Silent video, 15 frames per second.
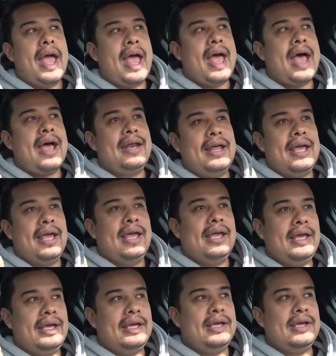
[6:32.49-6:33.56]
at
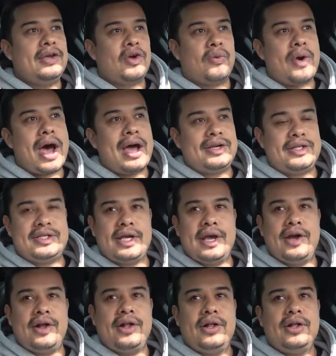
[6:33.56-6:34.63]
a garage
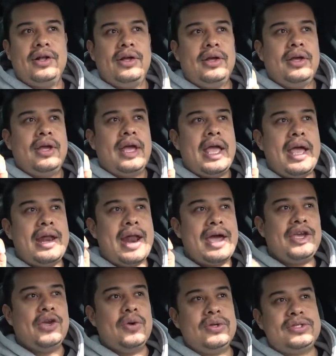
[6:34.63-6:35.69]
sale. And I
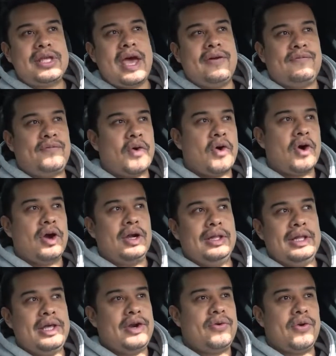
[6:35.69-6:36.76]
used that for
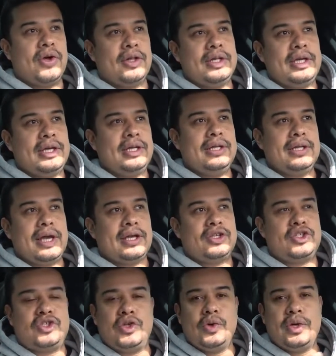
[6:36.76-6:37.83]
literally
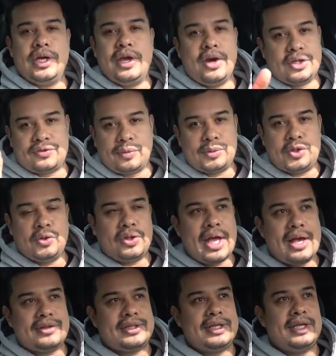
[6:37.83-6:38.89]
like 2 years, from
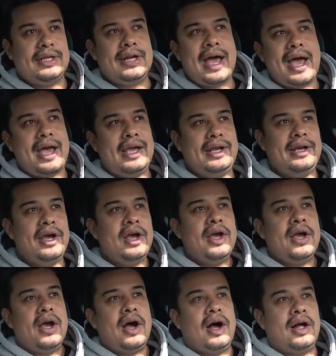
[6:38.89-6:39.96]

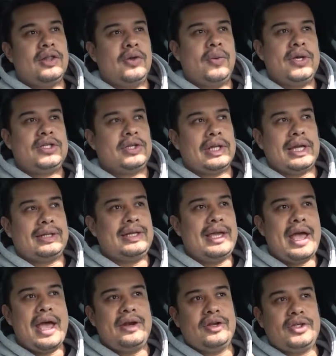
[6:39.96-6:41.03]
2009 all the way to like
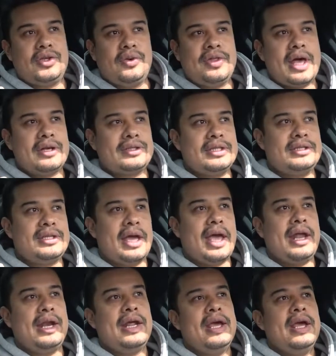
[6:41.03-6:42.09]
the end of
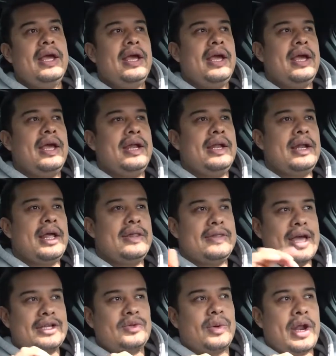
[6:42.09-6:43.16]
2010. And
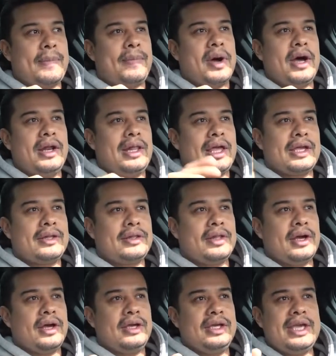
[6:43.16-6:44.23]
that's when I bought like
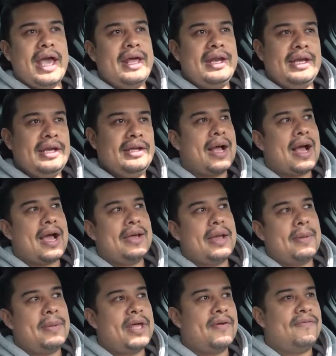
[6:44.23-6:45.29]
the Yeti.
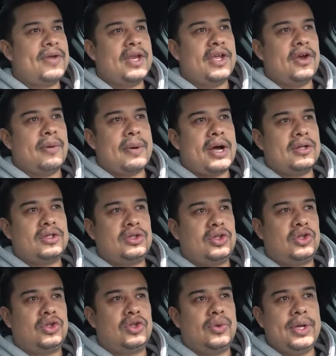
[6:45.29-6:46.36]
I made a video about
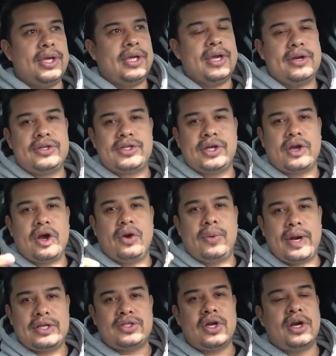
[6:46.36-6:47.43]
3 years ago
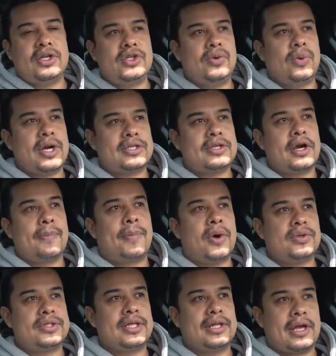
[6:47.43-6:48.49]
when I started
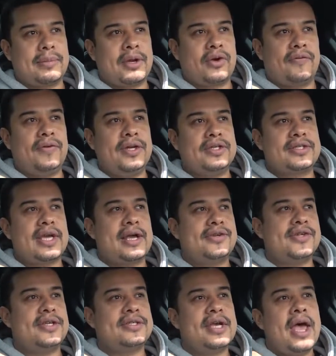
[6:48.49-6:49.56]
posting like my graffiti
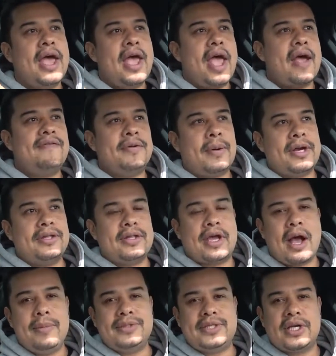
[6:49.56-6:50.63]
sketches. Everybody in the
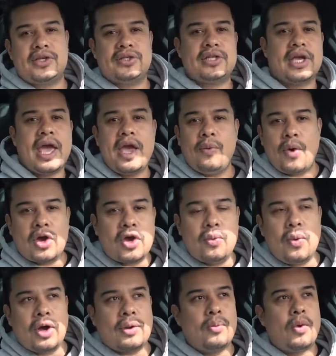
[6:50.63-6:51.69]
comment section say, like, hey,
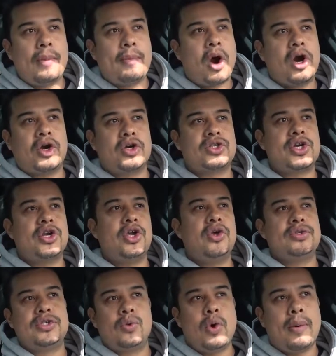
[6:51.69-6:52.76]
what markers are you
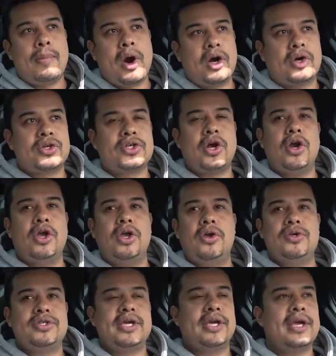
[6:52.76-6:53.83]
using? What markers are you
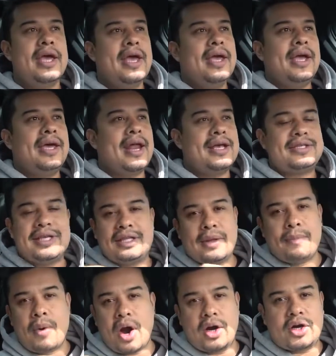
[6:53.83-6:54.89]
using? And I said, the
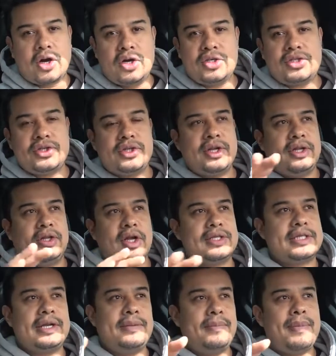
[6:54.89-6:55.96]
markers
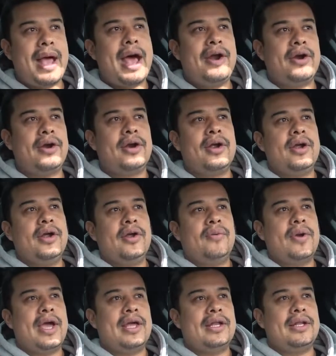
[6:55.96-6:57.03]
doesn't matter,
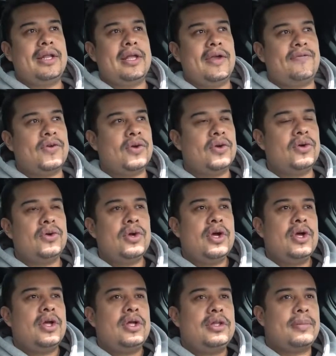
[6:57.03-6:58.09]
right?
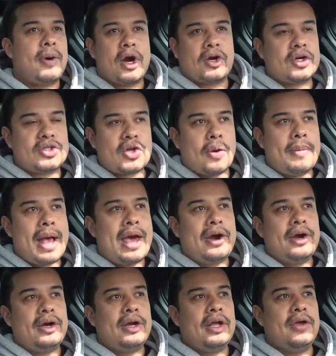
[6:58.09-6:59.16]
The markers don't
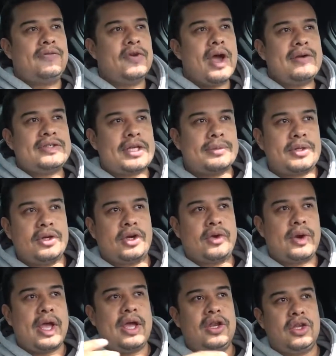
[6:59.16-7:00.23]
matter. If you have something to
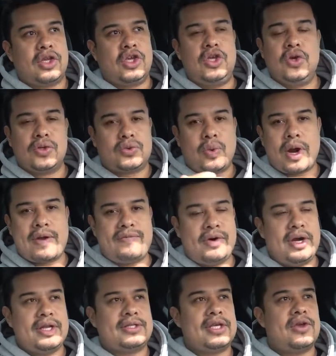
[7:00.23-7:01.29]
create, use
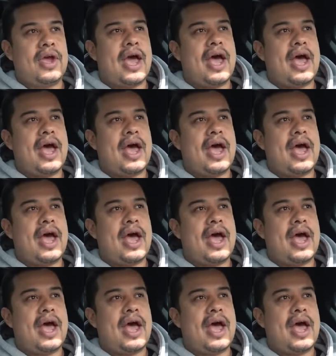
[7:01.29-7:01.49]
whatever it is that you